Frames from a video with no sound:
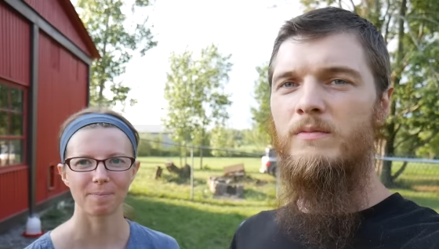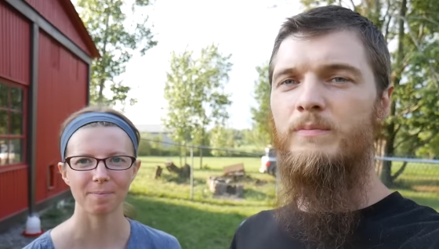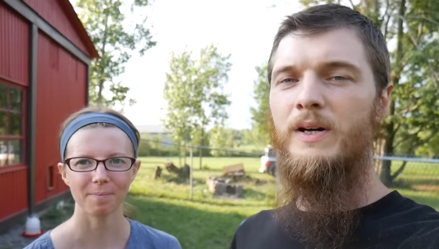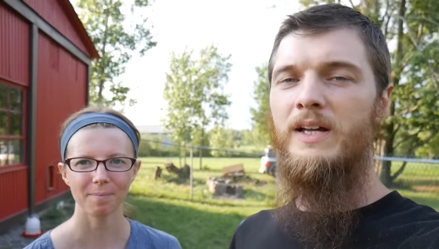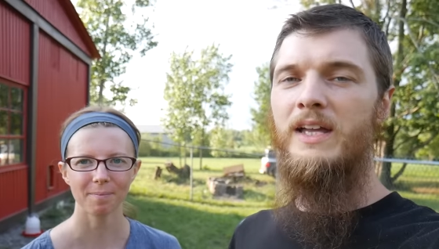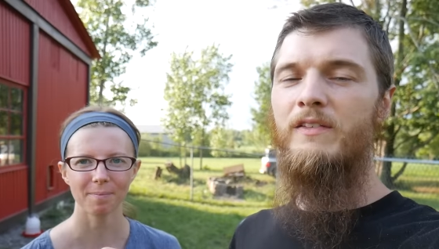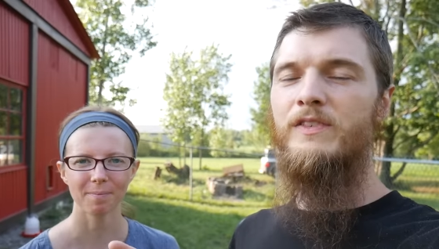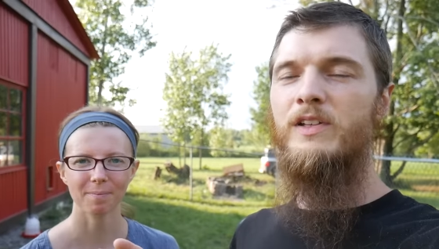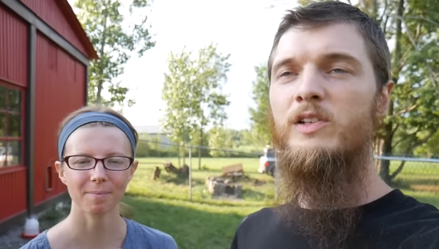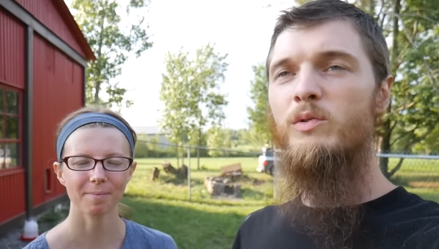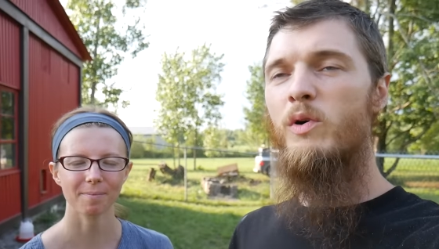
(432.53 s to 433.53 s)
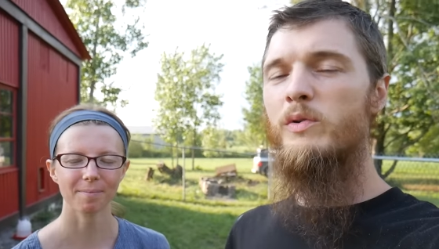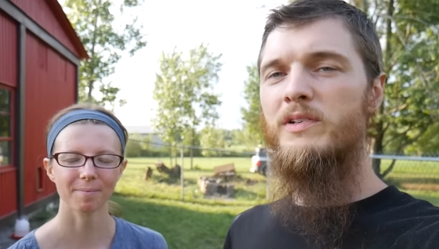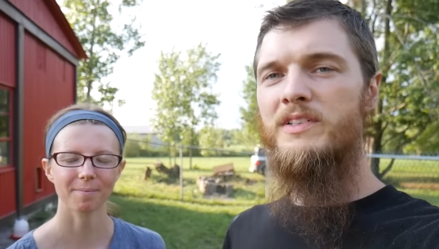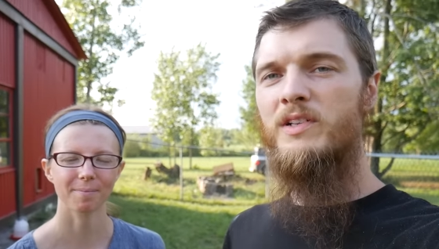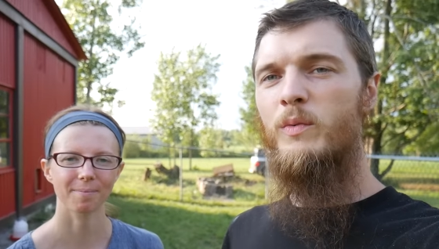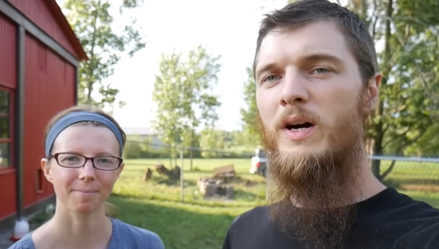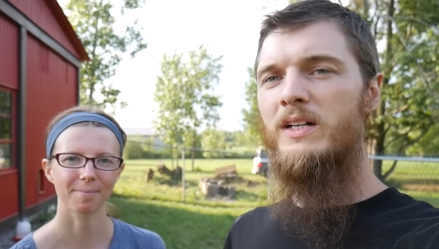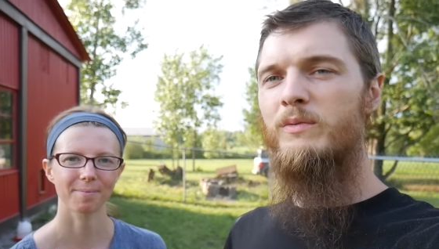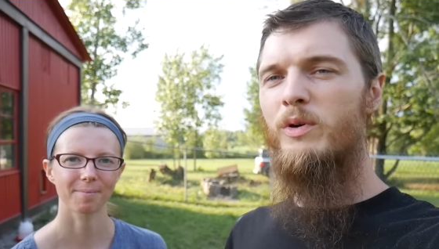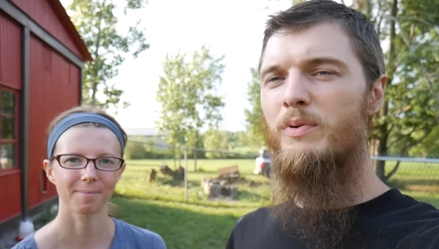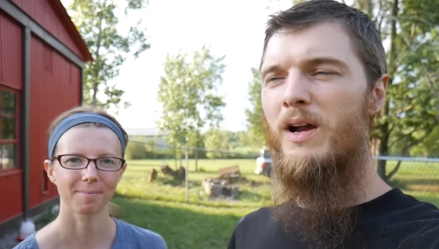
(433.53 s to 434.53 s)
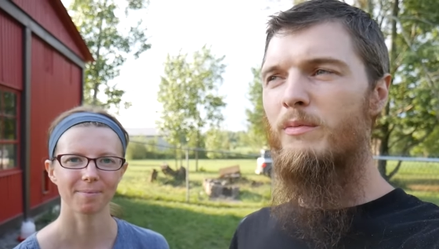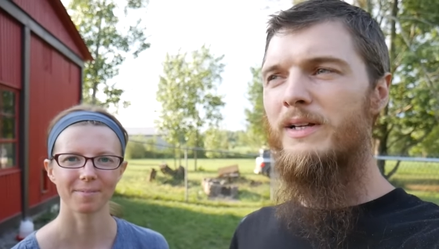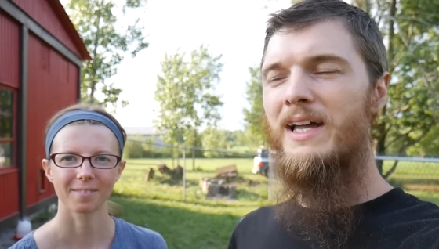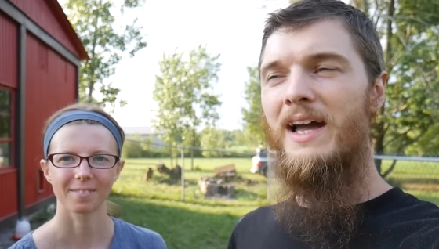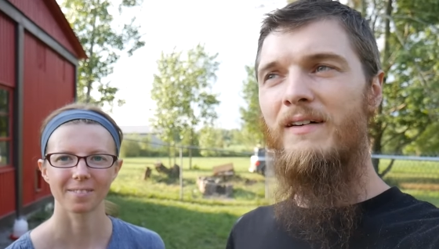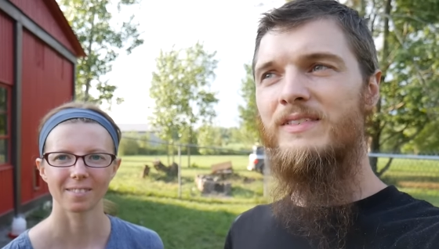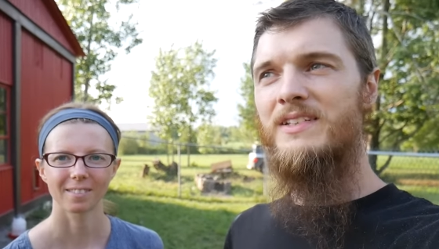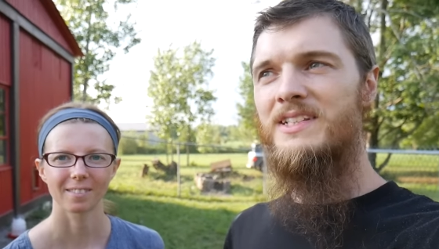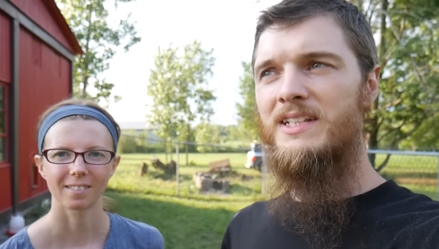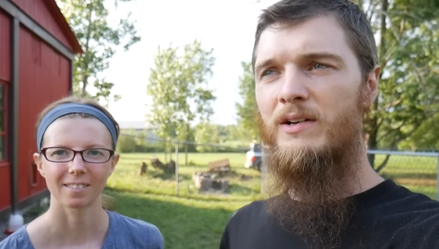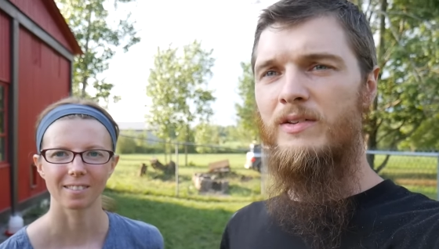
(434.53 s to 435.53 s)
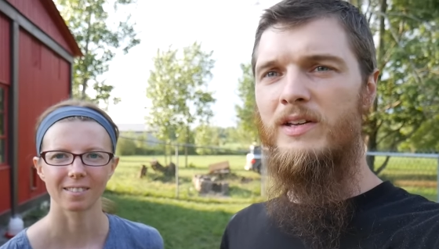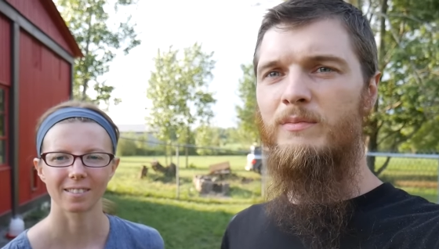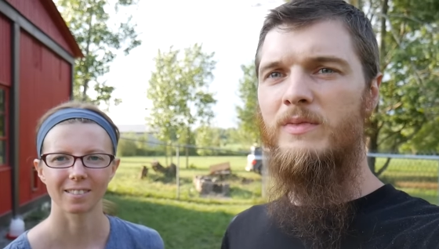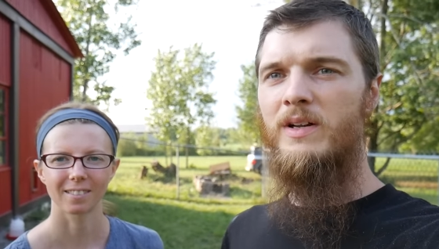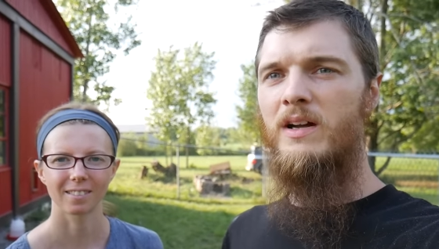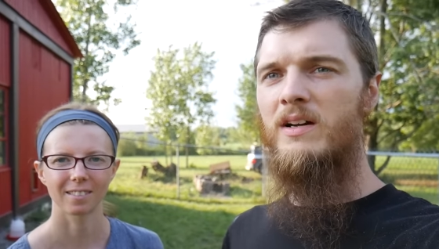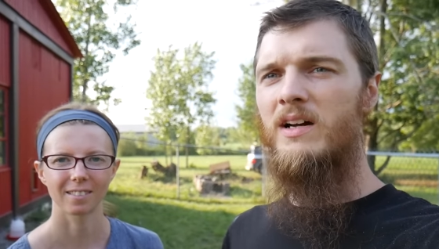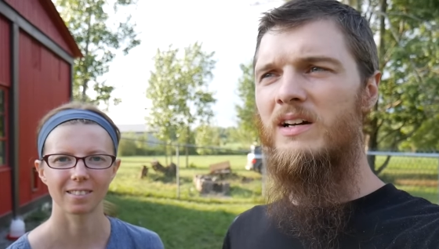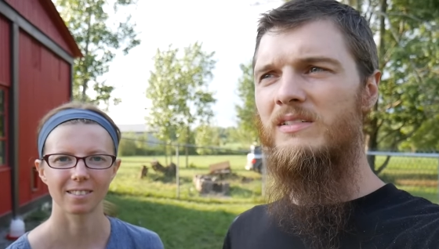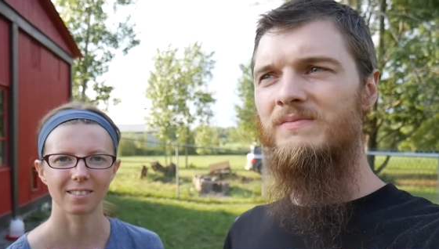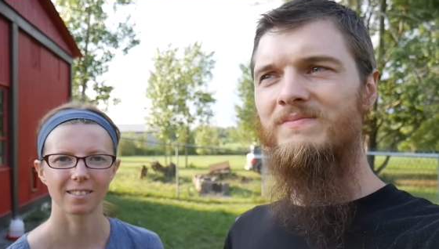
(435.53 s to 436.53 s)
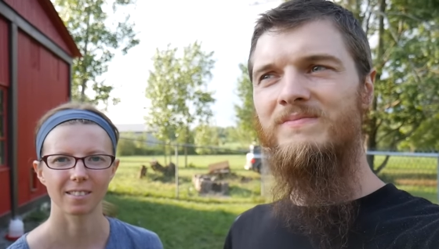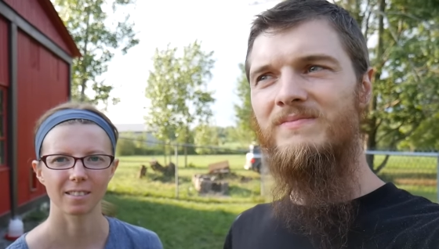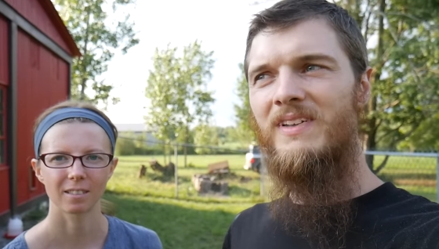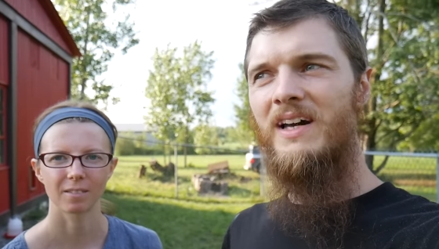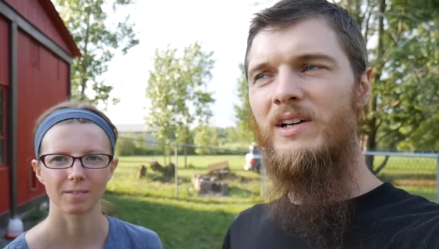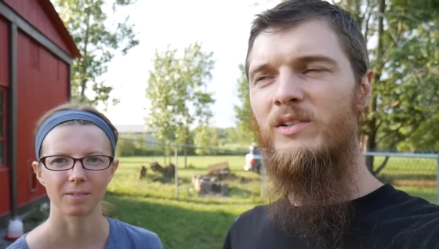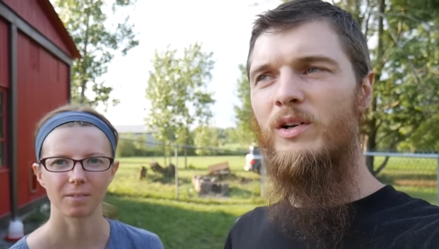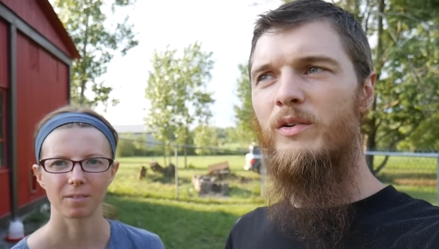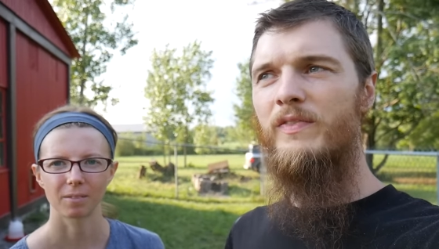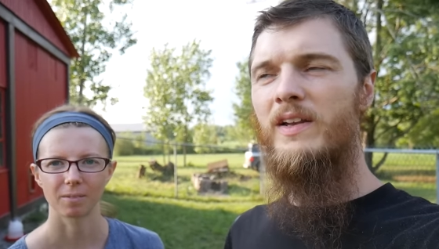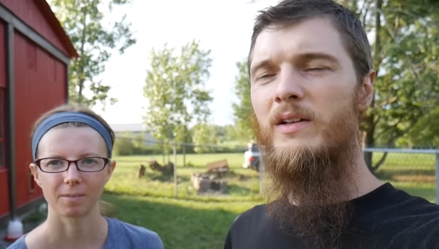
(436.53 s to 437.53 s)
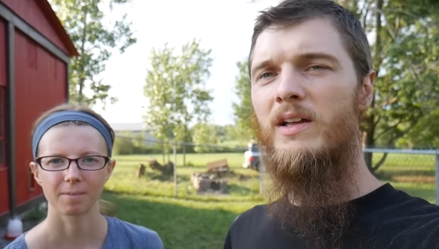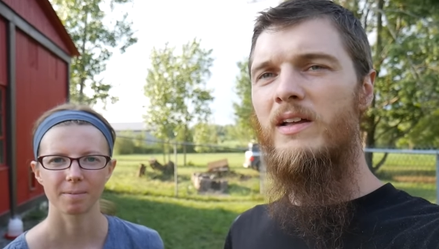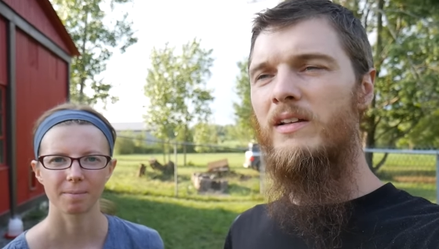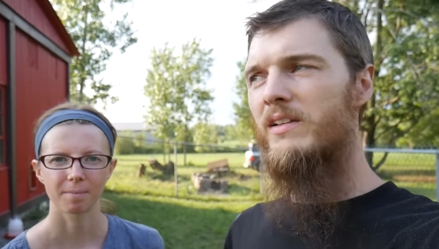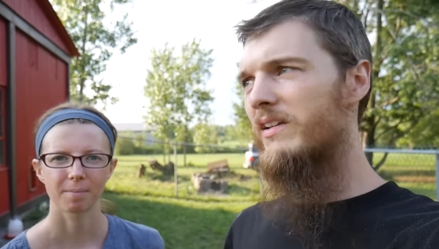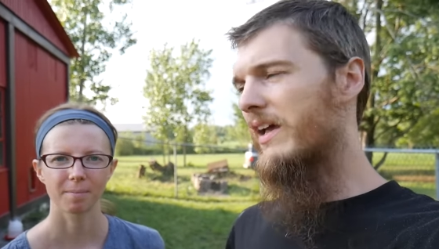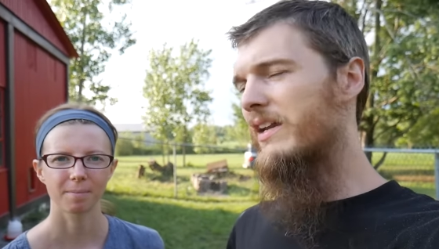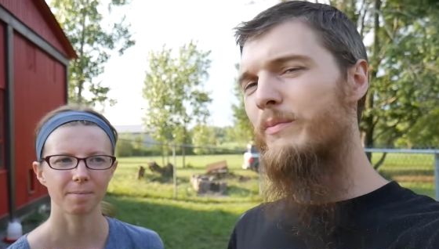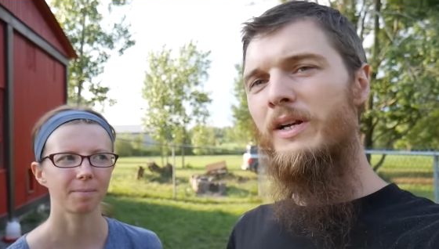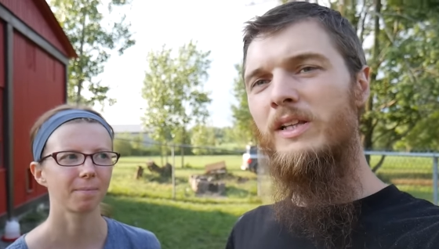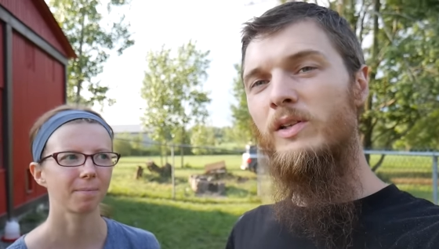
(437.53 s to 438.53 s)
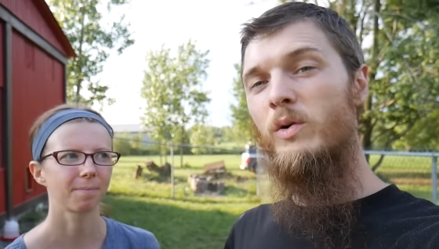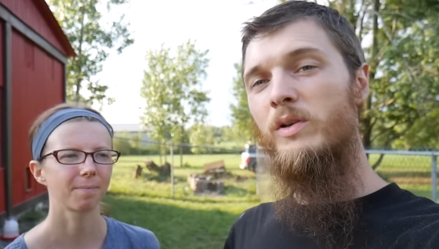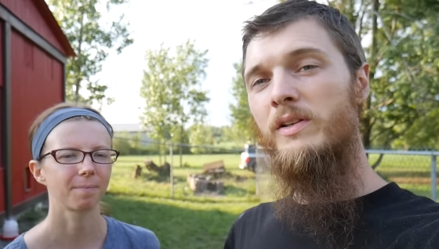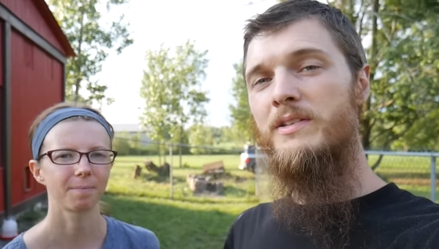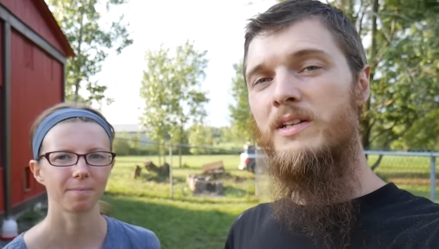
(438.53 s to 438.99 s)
Speaker 1: But if the new owners don't want them, we'll probably have to sell them. I don't know if anybody locally is